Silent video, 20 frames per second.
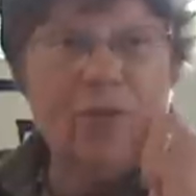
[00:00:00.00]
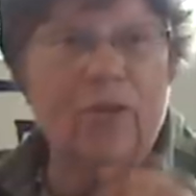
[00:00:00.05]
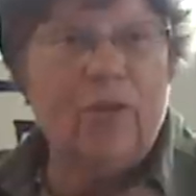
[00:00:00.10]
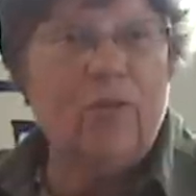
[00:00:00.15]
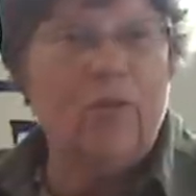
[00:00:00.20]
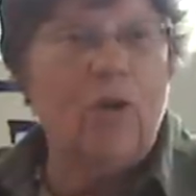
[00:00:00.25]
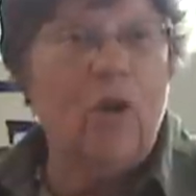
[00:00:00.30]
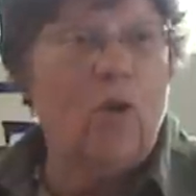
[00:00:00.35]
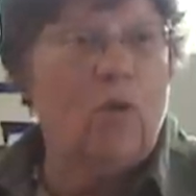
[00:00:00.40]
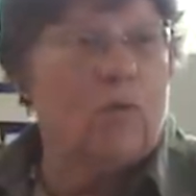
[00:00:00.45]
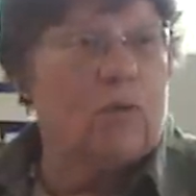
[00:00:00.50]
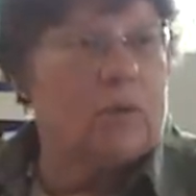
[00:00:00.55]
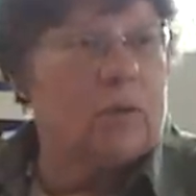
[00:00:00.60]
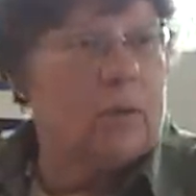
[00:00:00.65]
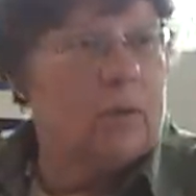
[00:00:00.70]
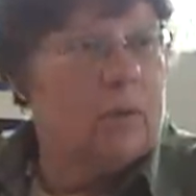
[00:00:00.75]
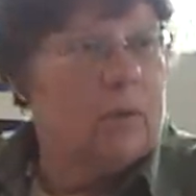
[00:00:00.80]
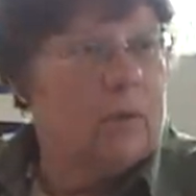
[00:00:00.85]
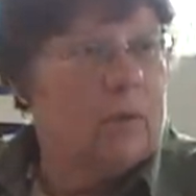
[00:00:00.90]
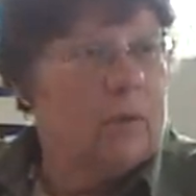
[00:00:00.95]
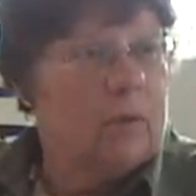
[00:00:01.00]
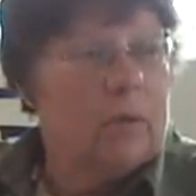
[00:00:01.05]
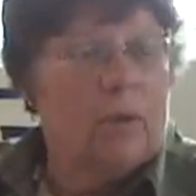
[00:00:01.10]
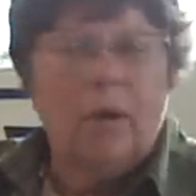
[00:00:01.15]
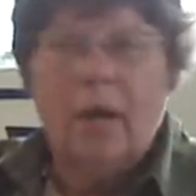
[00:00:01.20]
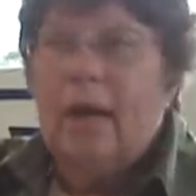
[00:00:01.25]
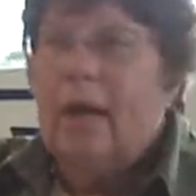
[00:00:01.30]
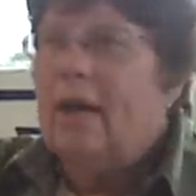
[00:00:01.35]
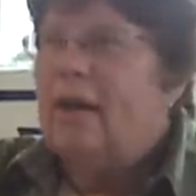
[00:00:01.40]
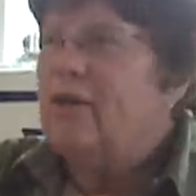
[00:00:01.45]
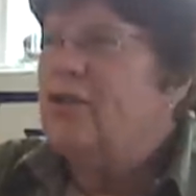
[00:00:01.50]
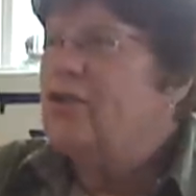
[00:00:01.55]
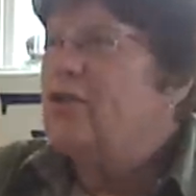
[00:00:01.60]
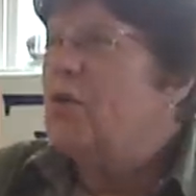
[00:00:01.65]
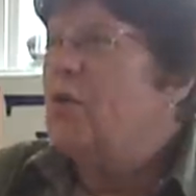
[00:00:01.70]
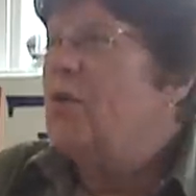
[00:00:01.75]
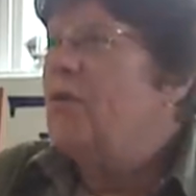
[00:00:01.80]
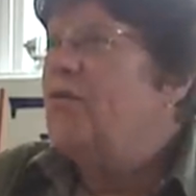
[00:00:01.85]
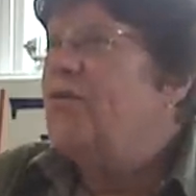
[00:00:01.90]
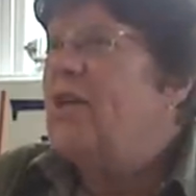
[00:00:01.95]
for the vote. And
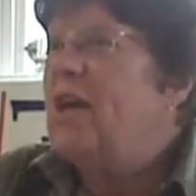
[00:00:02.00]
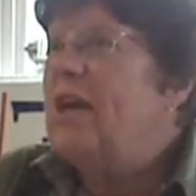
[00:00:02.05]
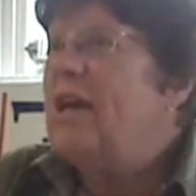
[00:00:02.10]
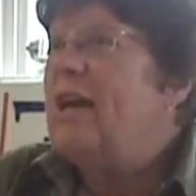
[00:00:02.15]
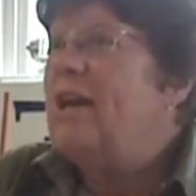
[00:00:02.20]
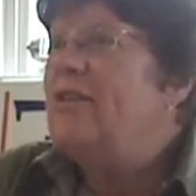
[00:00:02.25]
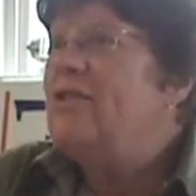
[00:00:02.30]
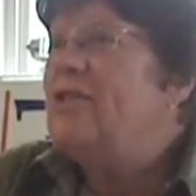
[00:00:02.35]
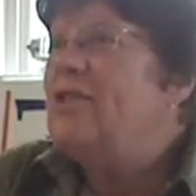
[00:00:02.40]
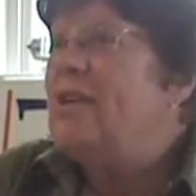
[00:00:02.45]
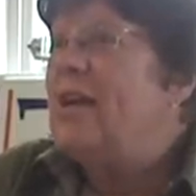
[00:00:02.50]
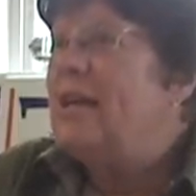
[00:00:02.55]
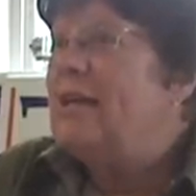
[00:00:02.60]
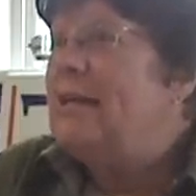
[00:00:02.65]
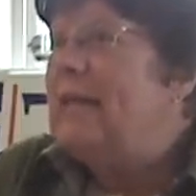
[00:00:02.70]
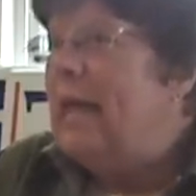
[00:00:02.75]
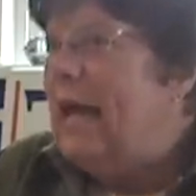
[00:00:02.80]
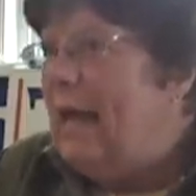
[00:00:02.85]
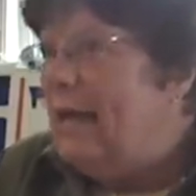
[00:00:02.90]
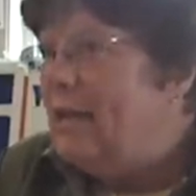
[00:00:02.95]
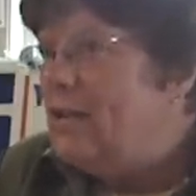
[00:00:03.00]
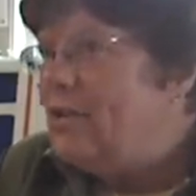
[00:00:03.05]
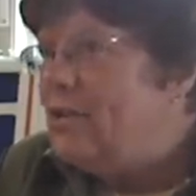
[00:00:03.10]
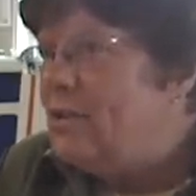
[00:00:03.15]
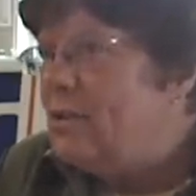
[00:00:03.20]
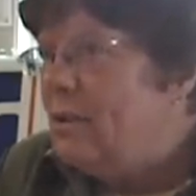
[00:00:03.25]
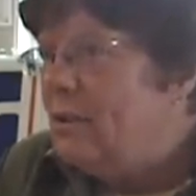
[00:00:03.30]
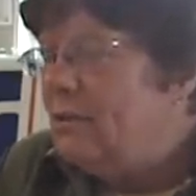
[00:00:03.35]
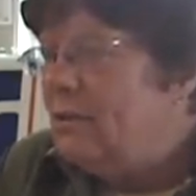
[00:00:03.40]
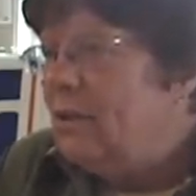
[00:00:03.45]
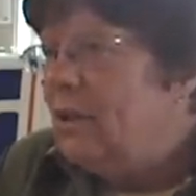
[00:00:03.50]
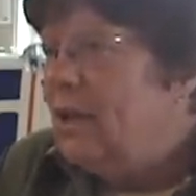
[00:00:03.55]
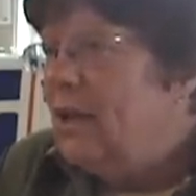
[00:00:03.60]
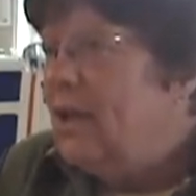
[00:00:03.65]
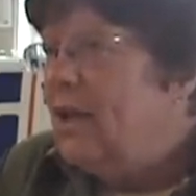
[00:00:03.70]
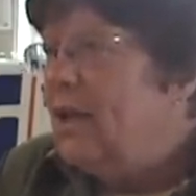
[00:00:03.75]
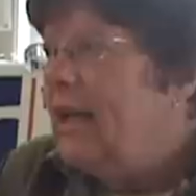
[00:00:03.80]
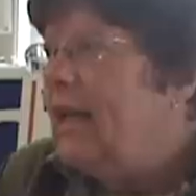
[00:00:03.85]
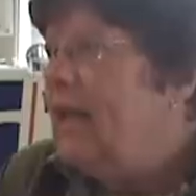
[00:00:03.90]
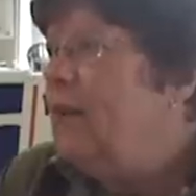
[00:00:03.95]
so if they had said yes,
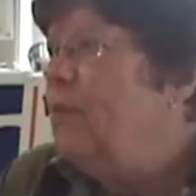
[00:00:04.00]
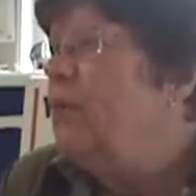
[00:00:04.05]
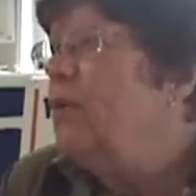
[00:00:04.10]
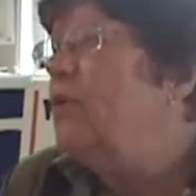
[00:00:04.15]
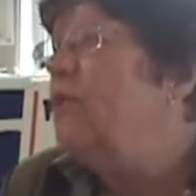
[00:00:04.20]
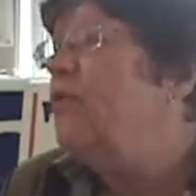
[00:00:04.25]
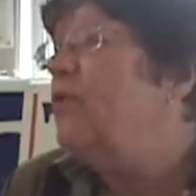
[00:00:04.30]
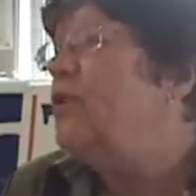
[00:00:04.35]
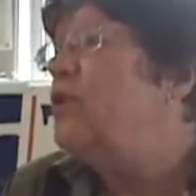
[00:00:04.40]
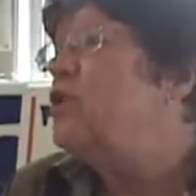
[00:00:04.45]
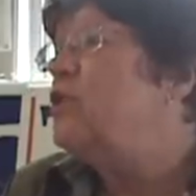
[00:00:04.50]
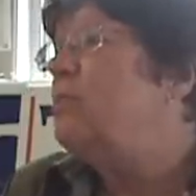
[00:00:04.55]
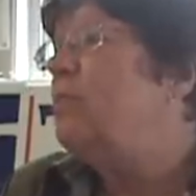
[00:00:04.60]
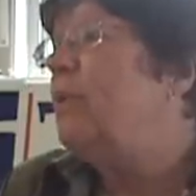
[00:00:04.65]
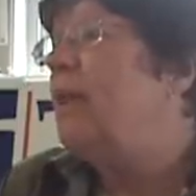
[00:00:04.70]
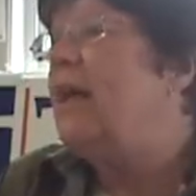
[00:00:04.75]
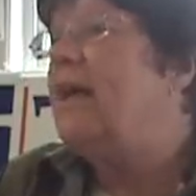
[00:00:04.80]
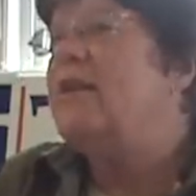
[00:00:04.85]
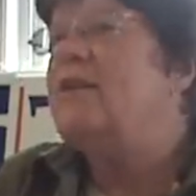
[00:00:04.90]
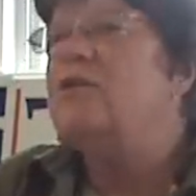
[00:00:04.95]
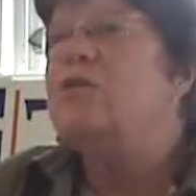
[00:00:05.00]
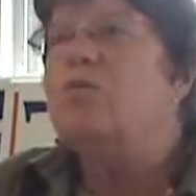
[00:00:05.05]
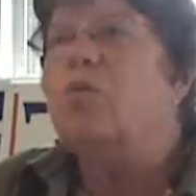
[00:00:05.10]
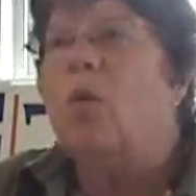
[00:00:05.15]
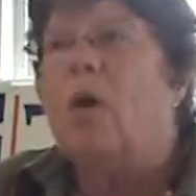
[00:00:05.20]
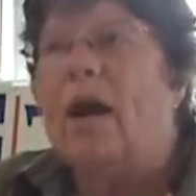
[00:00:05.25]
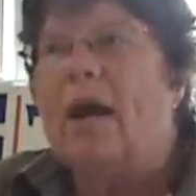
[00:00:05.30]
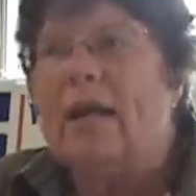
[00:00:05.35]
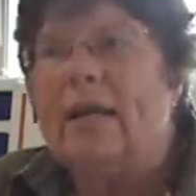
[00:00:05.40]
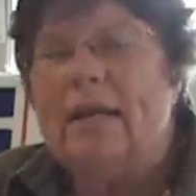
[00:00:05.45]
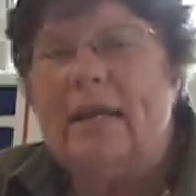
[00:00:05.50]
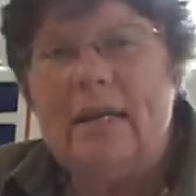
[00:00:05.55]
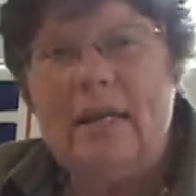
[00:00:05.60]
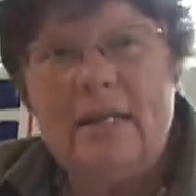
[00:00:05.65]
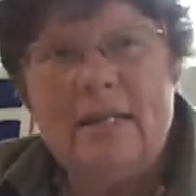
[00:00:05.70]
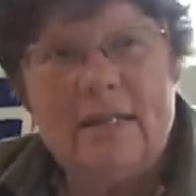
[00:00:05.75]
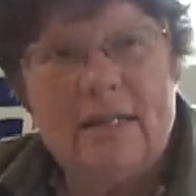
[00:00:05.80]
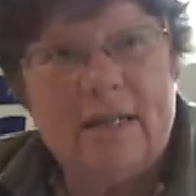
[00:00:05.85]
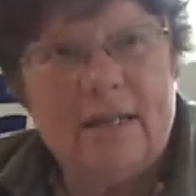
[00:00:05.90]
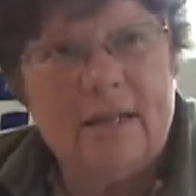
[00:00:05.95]
he would have explained why
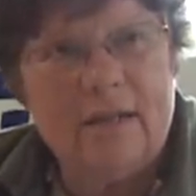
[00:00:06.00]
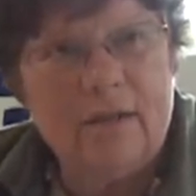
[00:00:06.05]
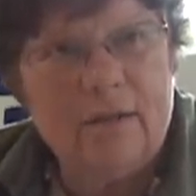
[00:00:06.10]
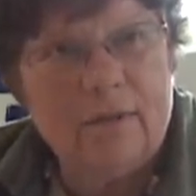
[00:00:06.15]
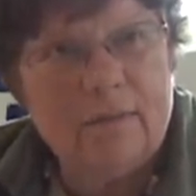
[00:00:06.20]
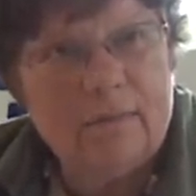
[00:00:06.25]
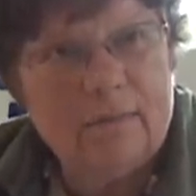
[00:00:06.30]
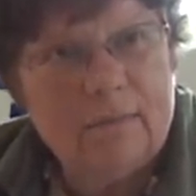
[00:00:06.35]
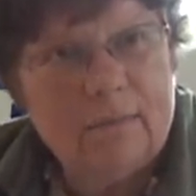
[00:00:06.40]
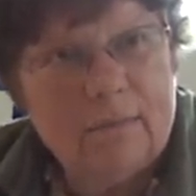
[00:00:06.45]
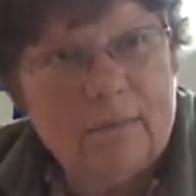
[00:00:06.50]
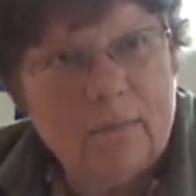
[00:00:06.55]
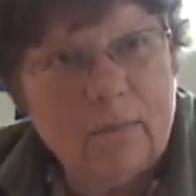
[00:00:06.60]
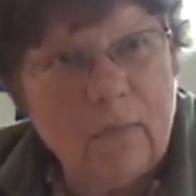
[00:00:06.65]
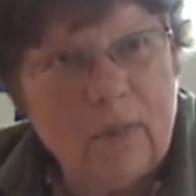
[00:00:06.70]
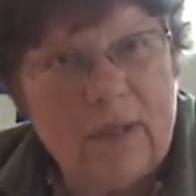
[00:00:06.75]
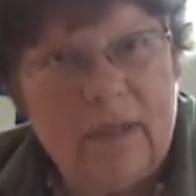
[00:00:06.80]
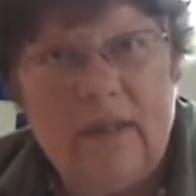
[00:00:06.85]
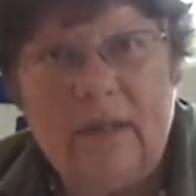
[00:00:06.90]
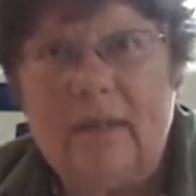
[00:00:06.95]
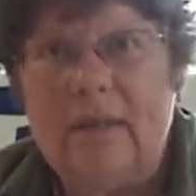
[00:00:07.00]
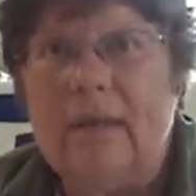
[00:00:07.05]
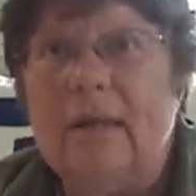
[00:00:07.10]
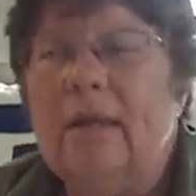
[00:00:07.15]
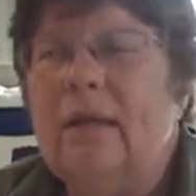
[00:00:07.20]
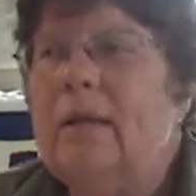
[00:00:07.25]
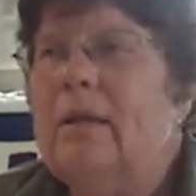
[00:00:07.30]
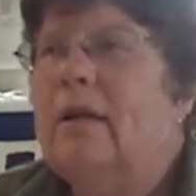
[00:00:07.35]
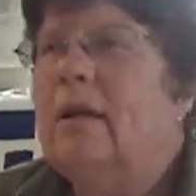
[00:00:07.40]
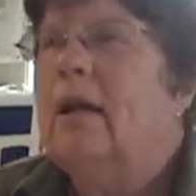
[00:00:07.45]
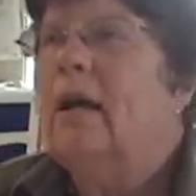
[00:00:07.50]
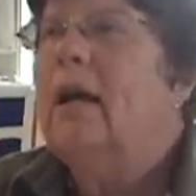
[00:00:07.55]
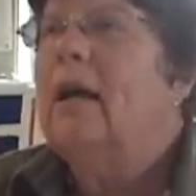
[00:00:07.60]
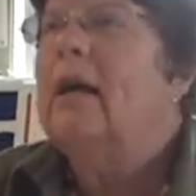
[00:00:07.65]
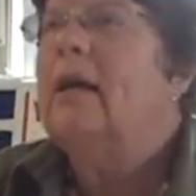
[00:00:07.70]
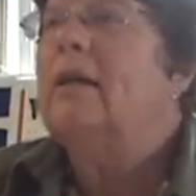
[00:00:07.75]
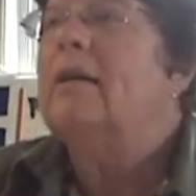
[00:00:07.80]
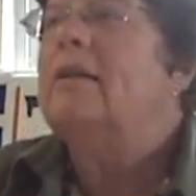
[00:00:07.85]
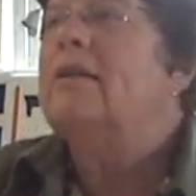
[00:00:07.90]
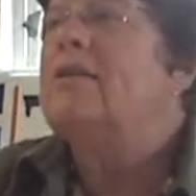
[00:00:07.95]
he did what he did.
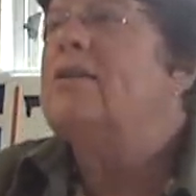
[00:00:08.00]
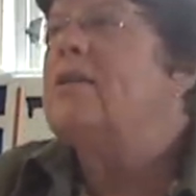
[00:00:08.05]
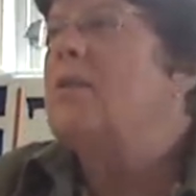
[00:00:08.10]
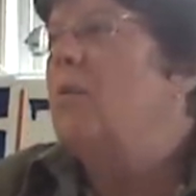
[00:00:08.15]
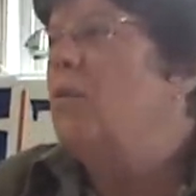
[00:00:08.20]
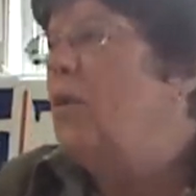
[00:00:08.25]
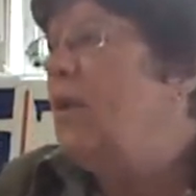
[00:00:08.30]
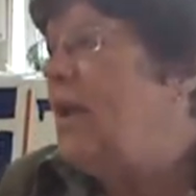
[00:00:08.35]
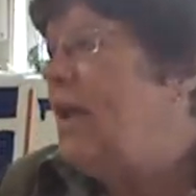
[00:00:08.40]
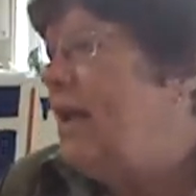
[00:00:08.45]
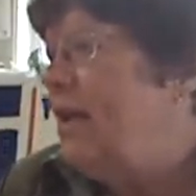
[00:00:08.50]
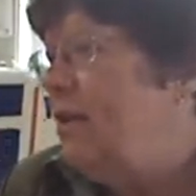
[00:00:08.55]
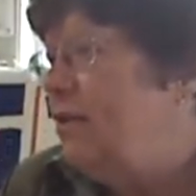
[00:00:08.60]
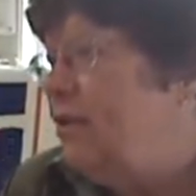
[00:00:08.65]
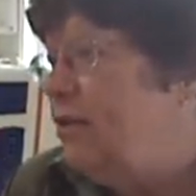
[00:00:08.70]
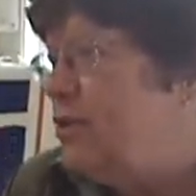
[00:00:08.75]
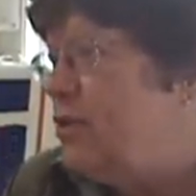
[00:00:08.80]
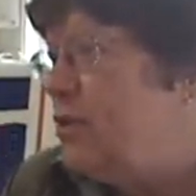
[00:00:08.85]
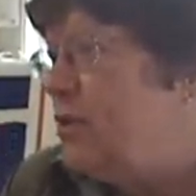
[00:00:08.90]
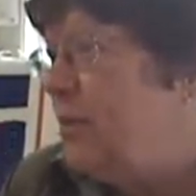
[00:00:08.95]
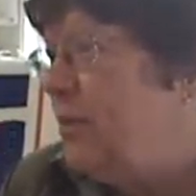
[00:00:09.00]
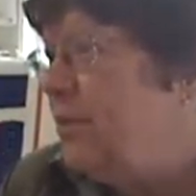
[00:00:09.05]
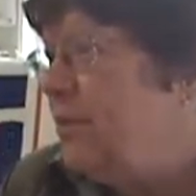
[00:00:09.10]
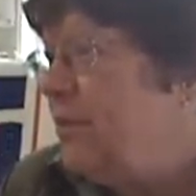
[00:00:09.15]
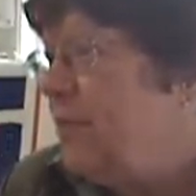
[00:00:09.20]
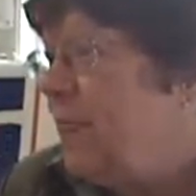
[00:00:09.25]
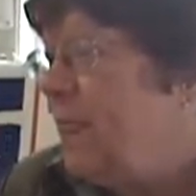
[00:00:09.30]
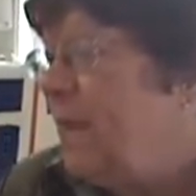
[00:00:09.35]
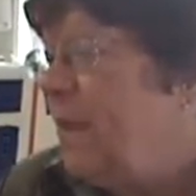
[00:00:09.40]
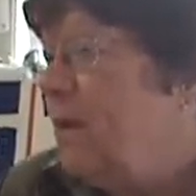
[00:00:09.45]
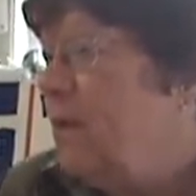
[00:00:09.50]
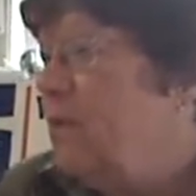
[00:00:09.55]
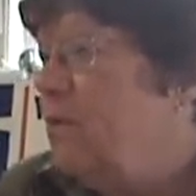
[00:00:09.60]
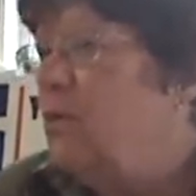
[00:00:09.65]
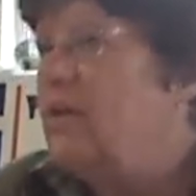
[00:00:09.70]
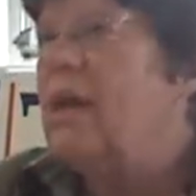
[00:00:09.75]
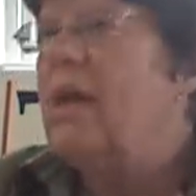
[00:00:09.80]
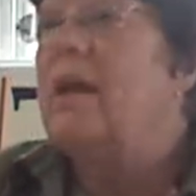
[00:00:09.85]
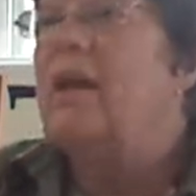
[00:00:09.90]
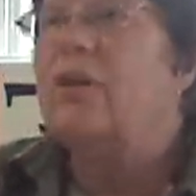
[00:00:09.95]
Someone else,
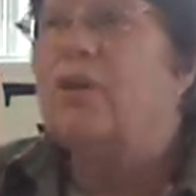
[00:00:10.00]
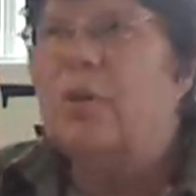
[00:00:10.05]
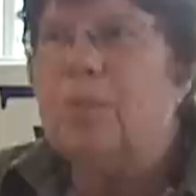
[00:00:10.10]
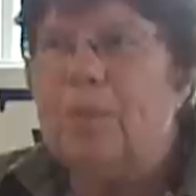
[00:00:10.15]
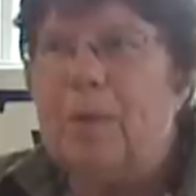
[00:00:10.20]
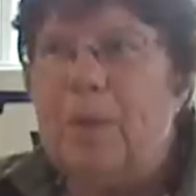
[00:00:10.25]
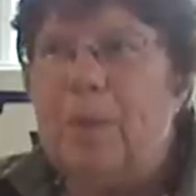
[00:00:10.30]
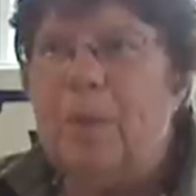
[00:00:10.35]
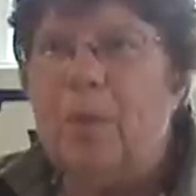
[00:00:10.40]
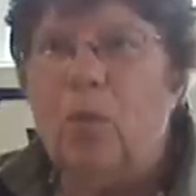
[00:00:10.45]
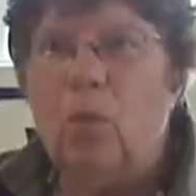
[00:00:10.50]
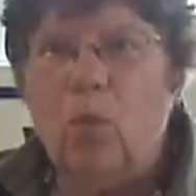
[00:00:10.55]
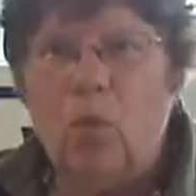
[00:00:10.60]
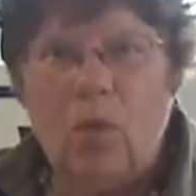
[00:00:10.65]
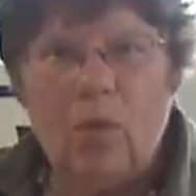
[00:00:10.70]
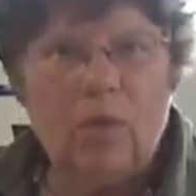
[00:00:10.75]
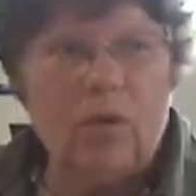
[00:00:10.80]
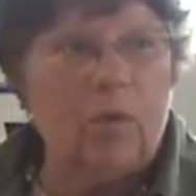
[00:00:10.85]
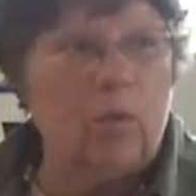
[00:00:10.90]
then other people